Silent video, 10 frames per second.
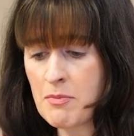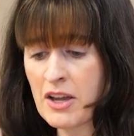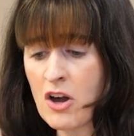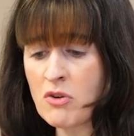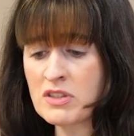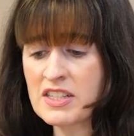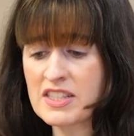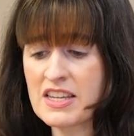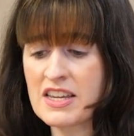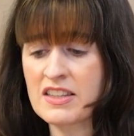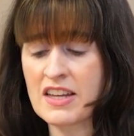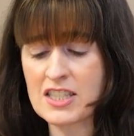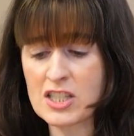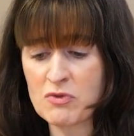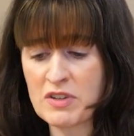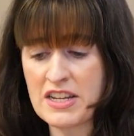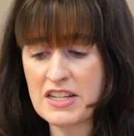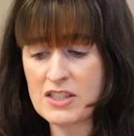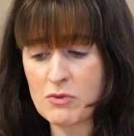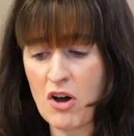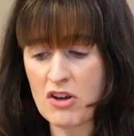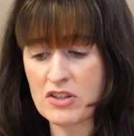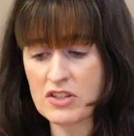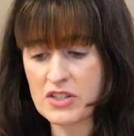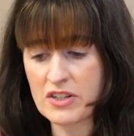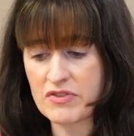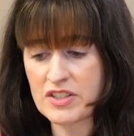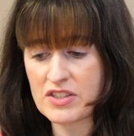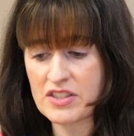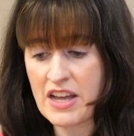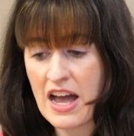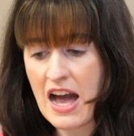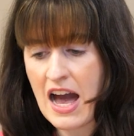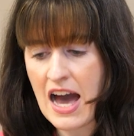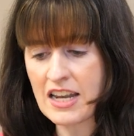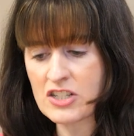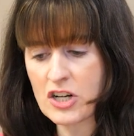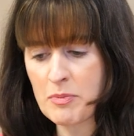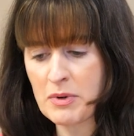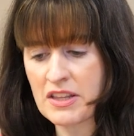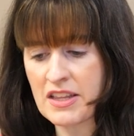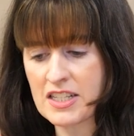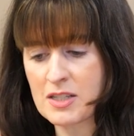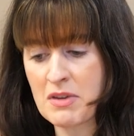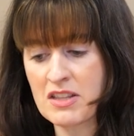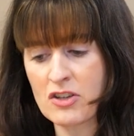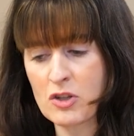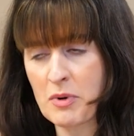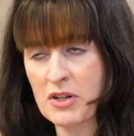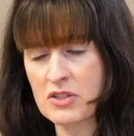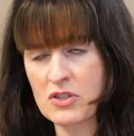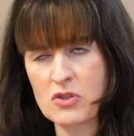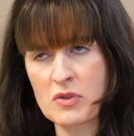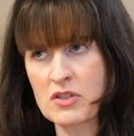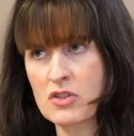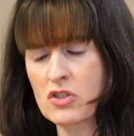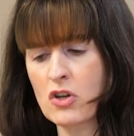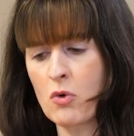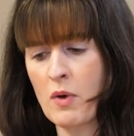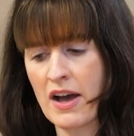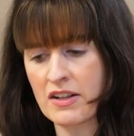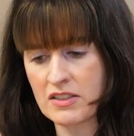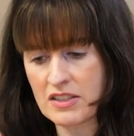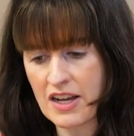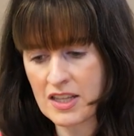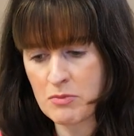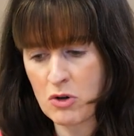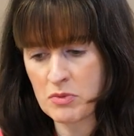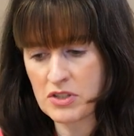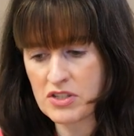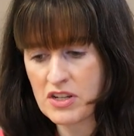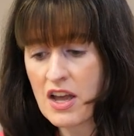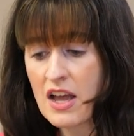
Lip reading: By only seeing that serene swan on the surface and interpreting that to mean the other person's doing so well at the moment,